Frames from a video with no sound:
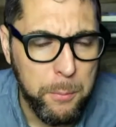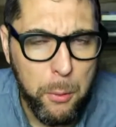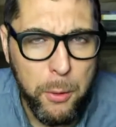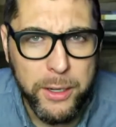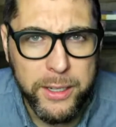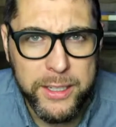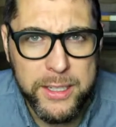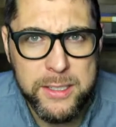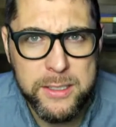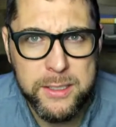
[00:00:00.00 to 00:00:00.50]
the
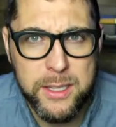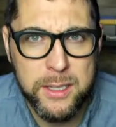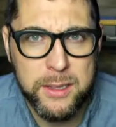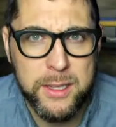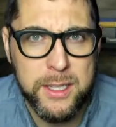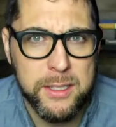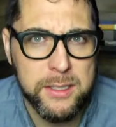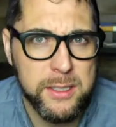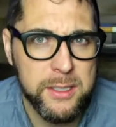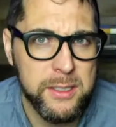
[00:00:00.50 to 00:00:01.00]
point is
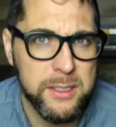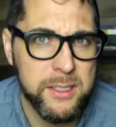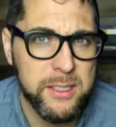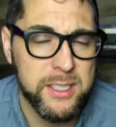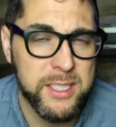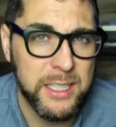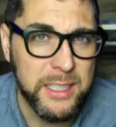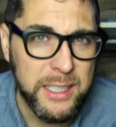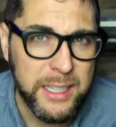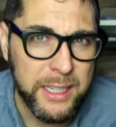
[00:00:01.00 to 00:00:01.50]
that this
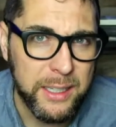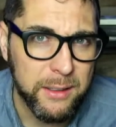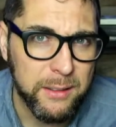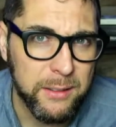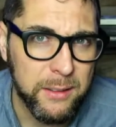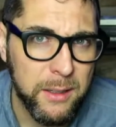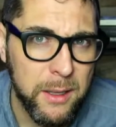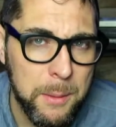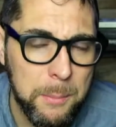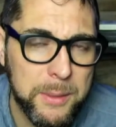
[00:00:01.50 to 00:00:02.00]
is
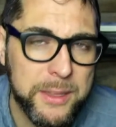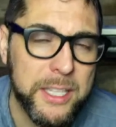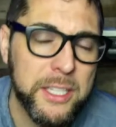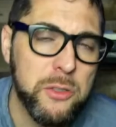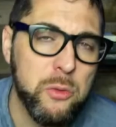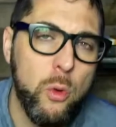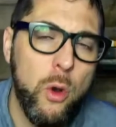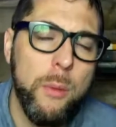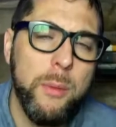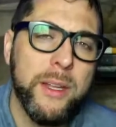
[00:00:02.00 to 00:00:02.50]
silly. But
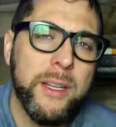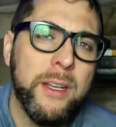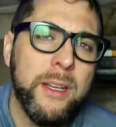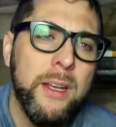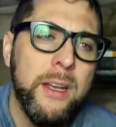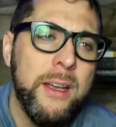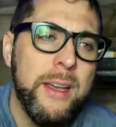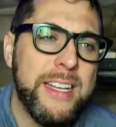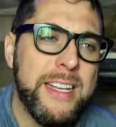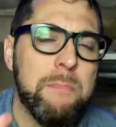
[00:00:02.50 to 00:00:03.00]
this
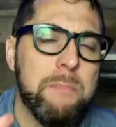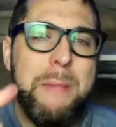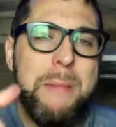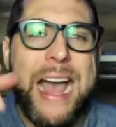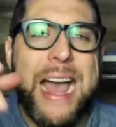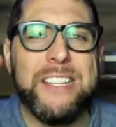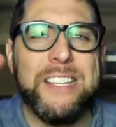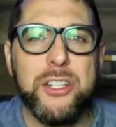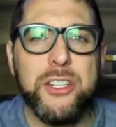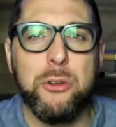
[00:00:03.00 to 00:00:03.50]
woman is
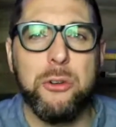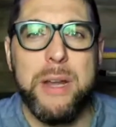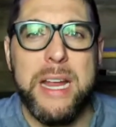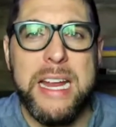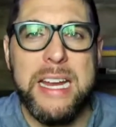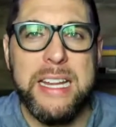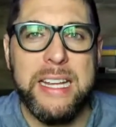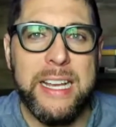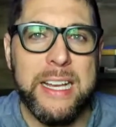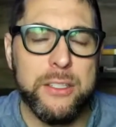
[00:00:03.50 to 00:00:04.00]

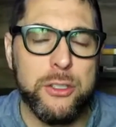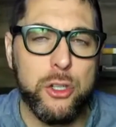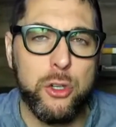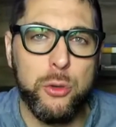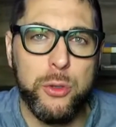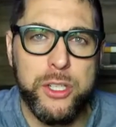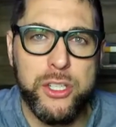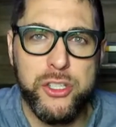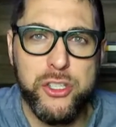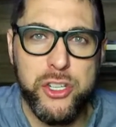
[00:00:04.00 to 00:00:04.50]
masquerading as
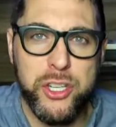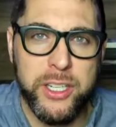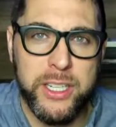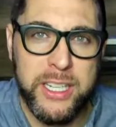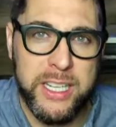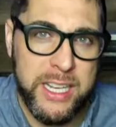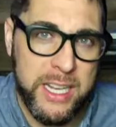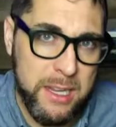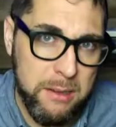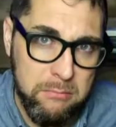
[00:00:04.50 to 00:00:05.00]

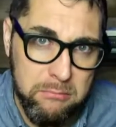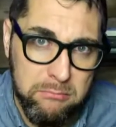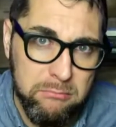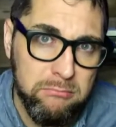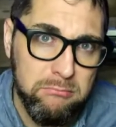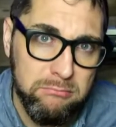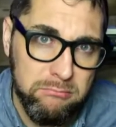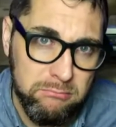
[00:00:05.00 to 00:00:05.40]
Christian-y,